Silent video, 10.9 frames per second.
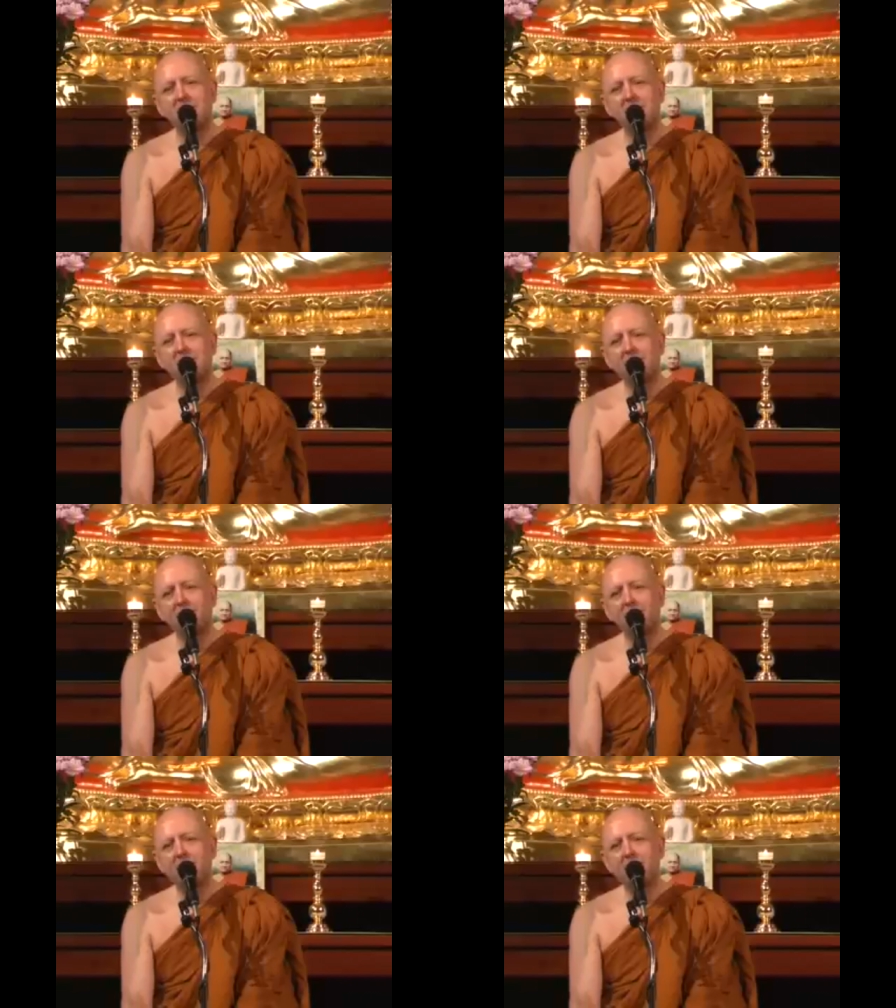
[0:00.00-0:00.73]
that
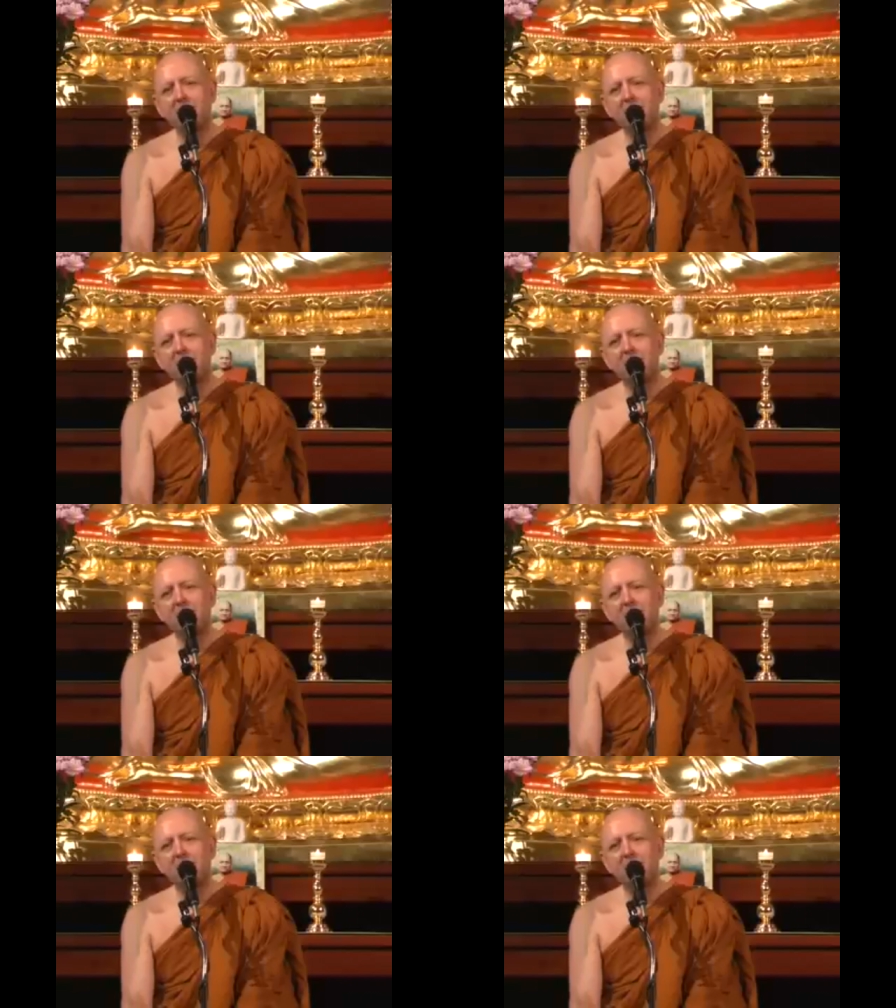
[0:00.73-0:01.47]
if you actually
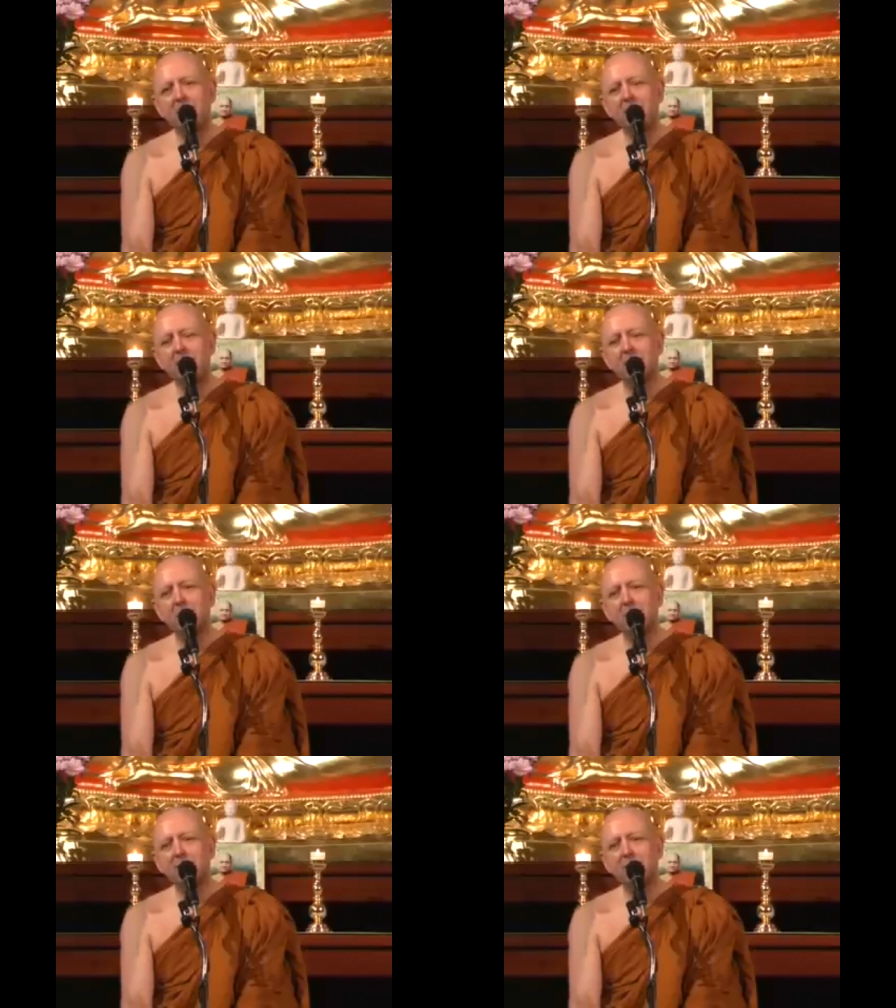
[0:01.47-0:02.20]
go into
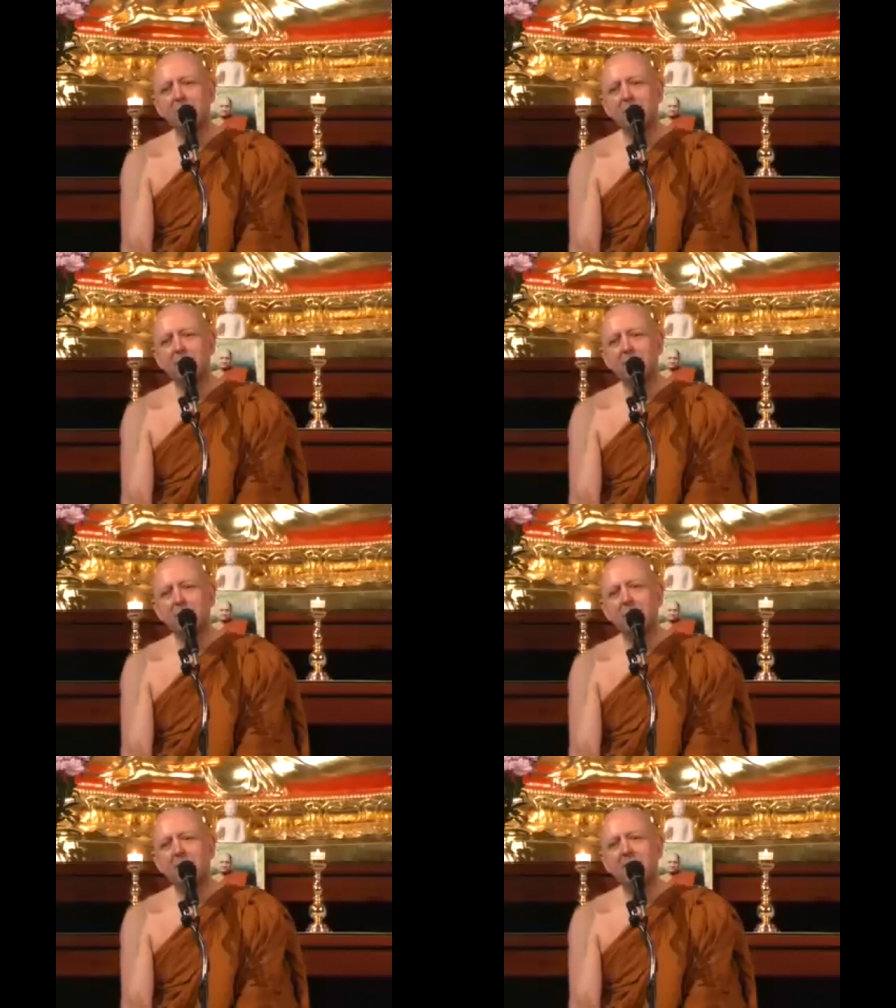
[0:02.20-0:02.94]

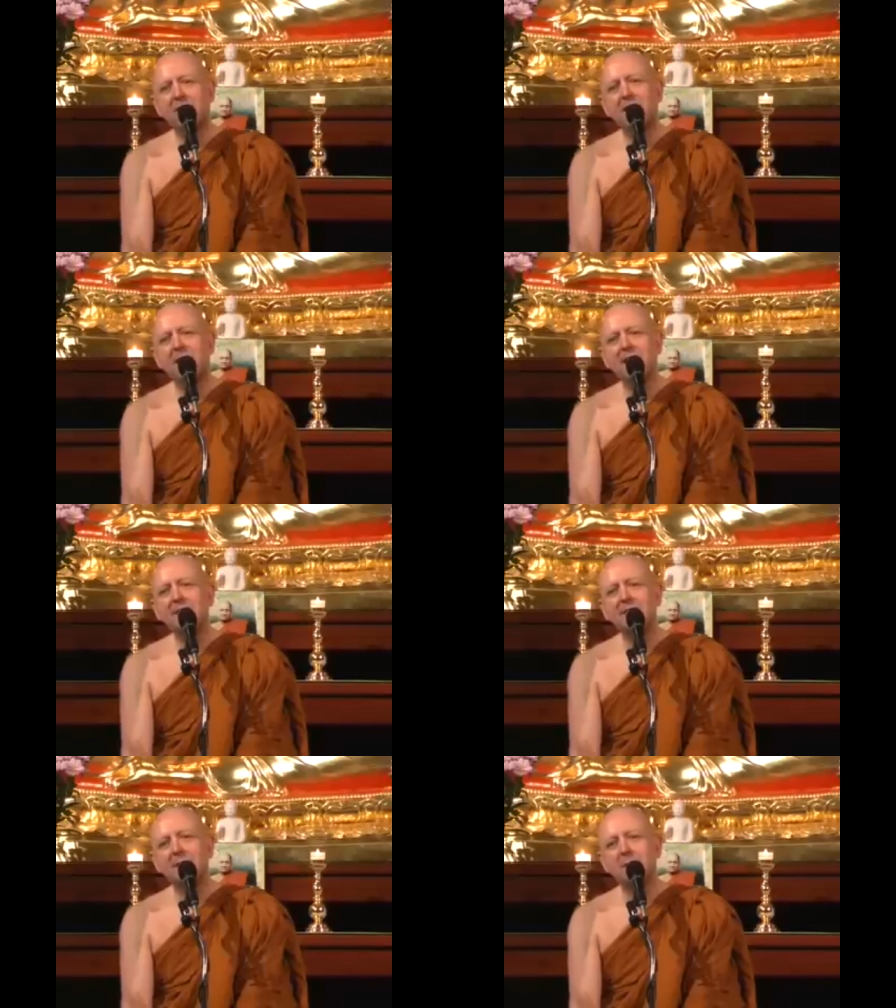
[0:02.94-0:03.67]
spirituality wanting to
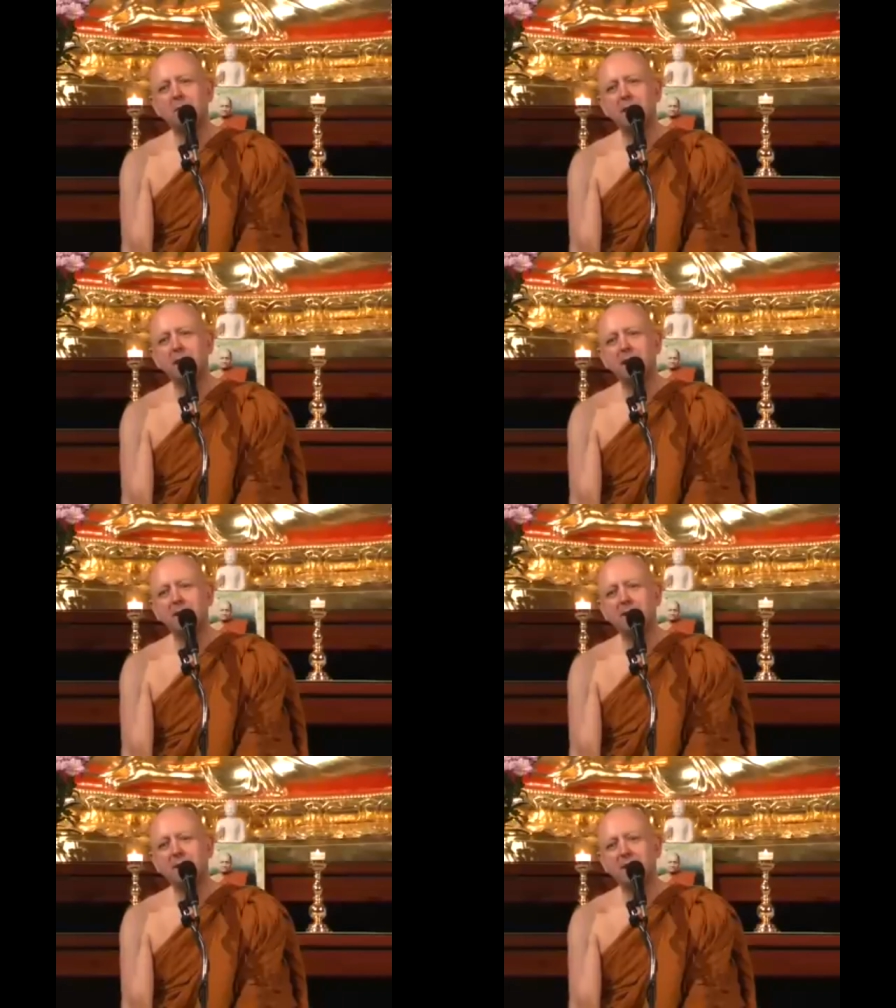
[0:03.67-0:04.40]
get something
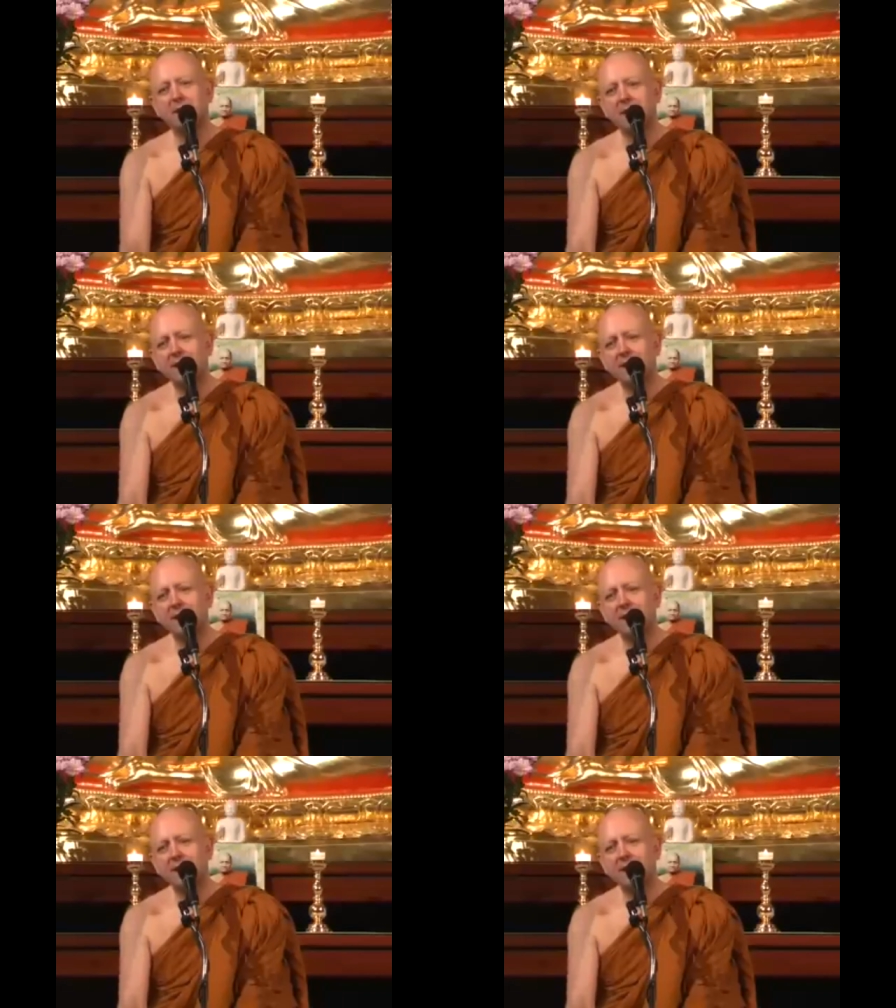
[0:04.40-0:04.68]
out of it,